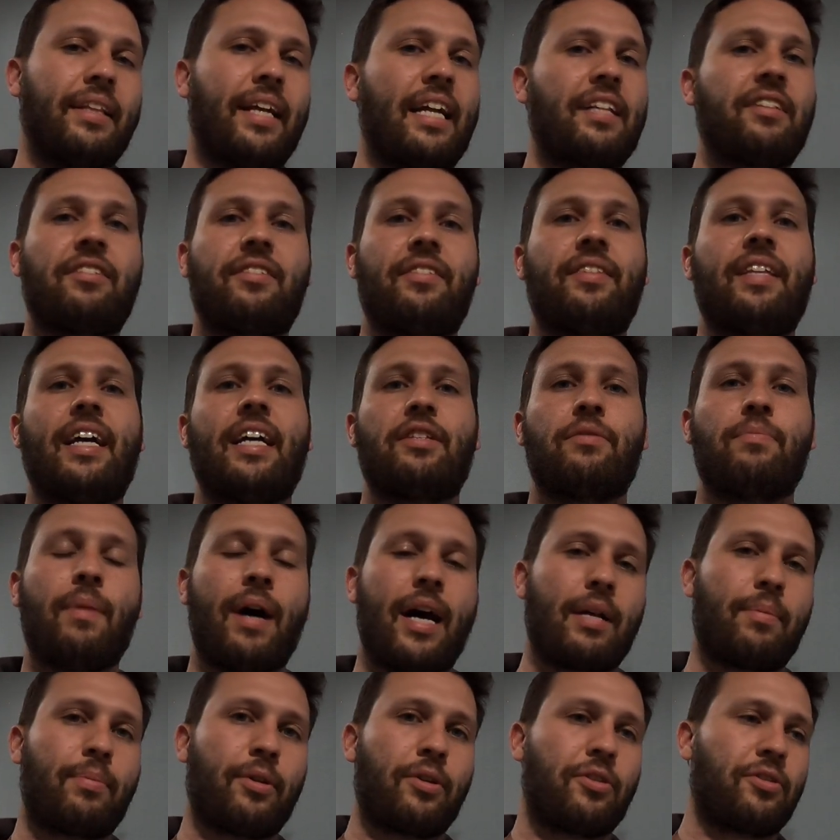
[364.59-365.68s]
That's that's
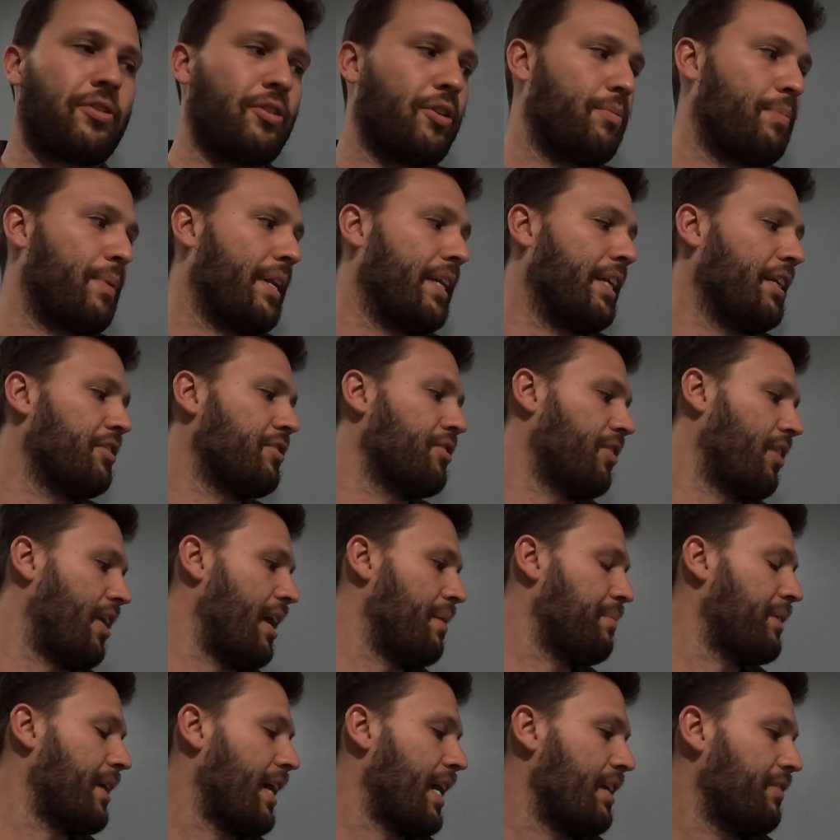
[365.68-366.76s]
my personal opinion. So
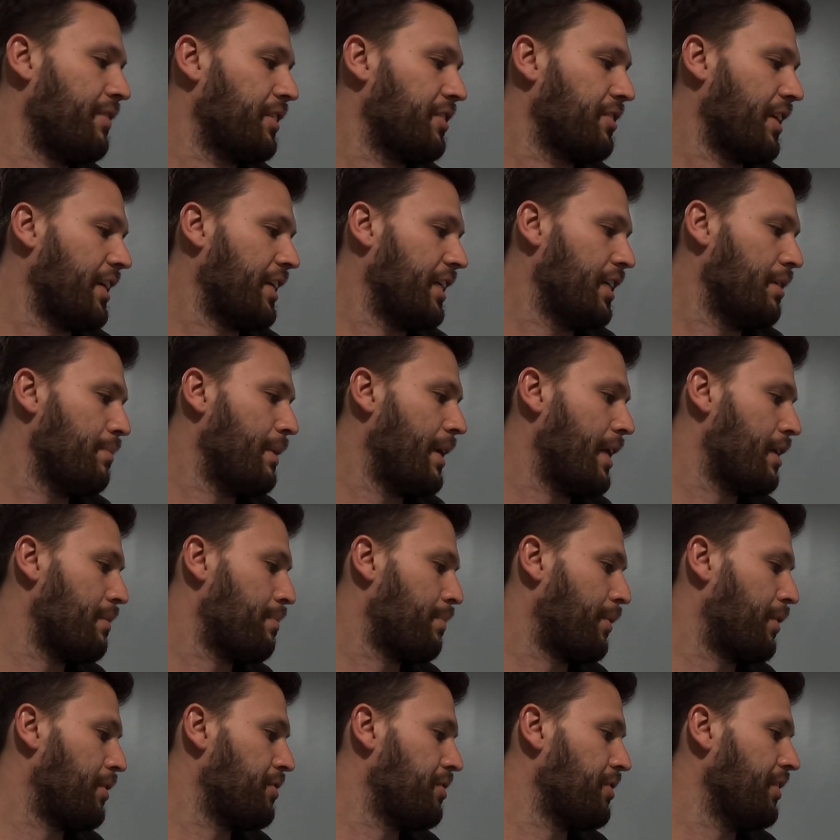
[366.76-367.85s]
I'm kind of excited about
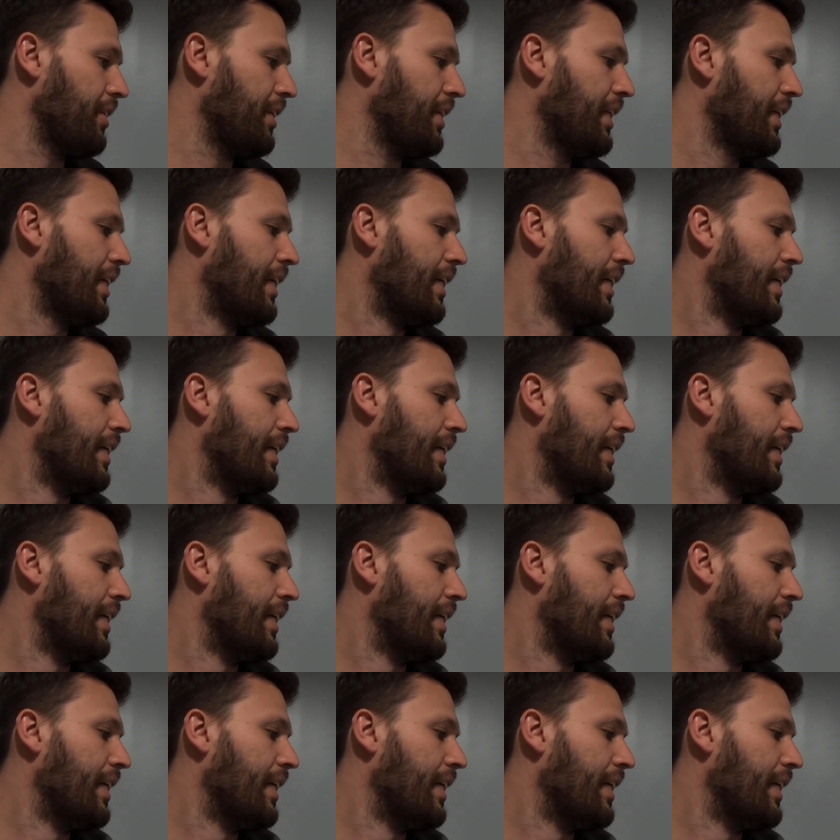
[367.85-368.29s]
it personally.